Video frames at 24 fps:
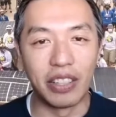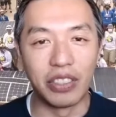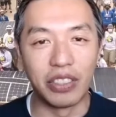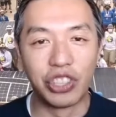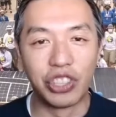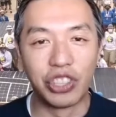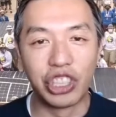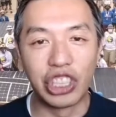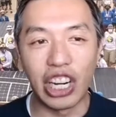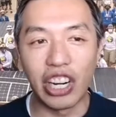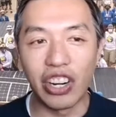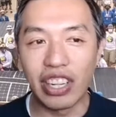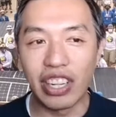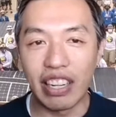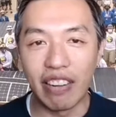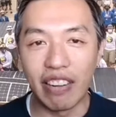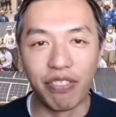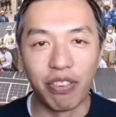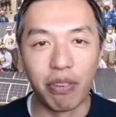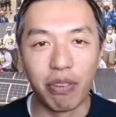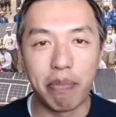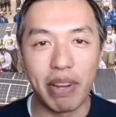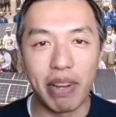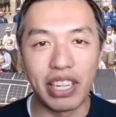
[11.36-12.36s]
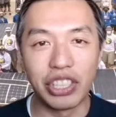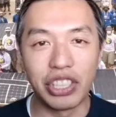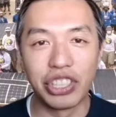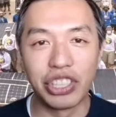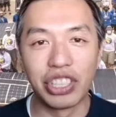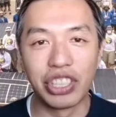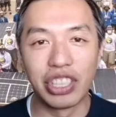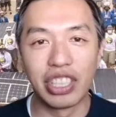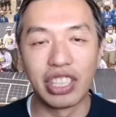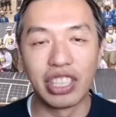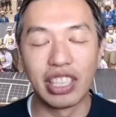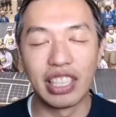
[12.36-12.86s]
sharing
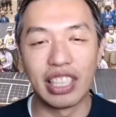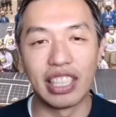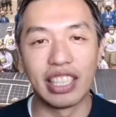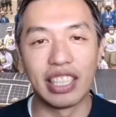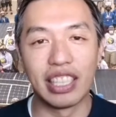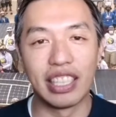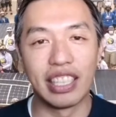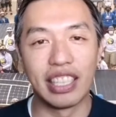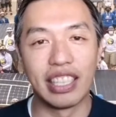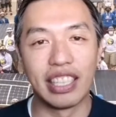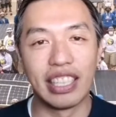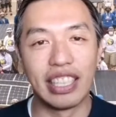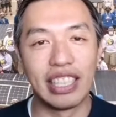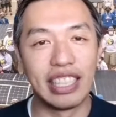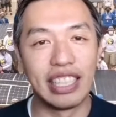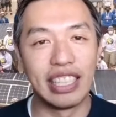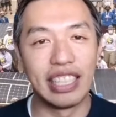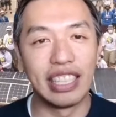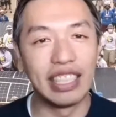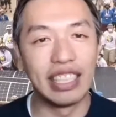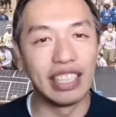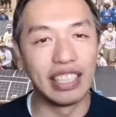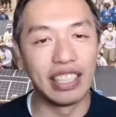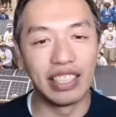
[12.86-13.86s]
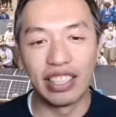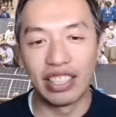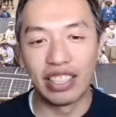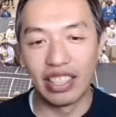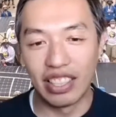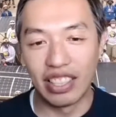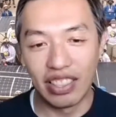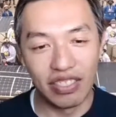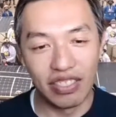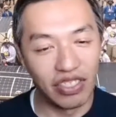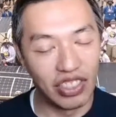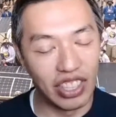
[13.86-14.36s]
information, and he
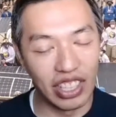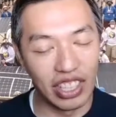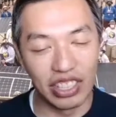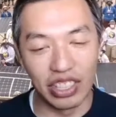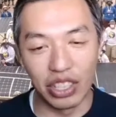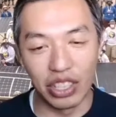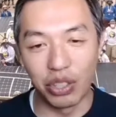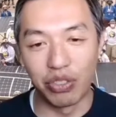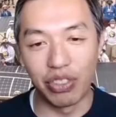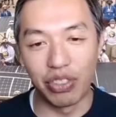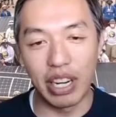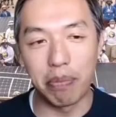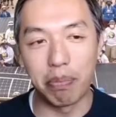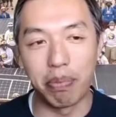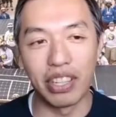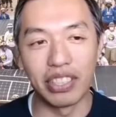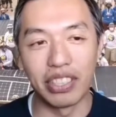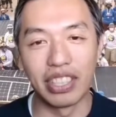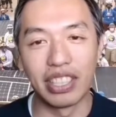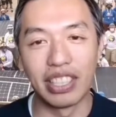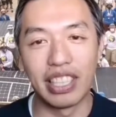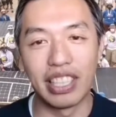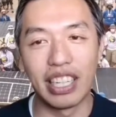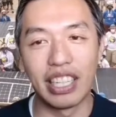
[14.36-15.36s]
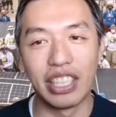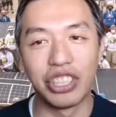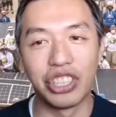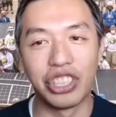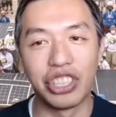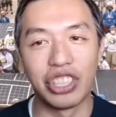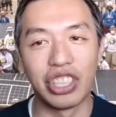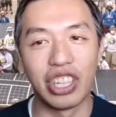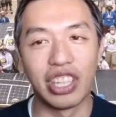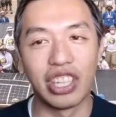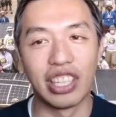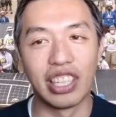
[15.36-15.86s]
does a great
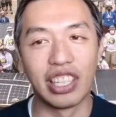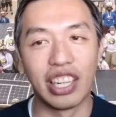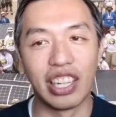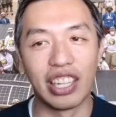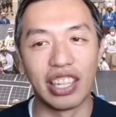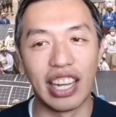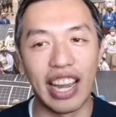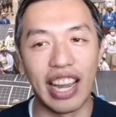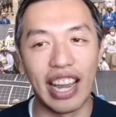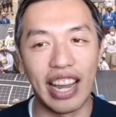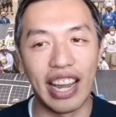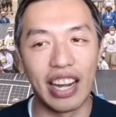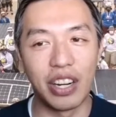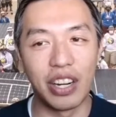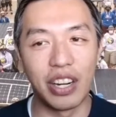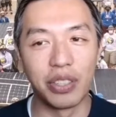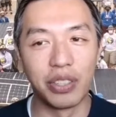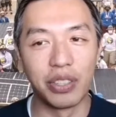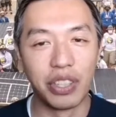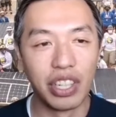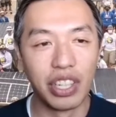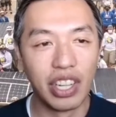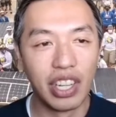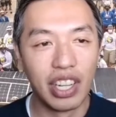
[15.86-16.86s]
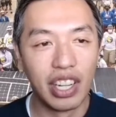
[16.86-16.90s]
presentation on how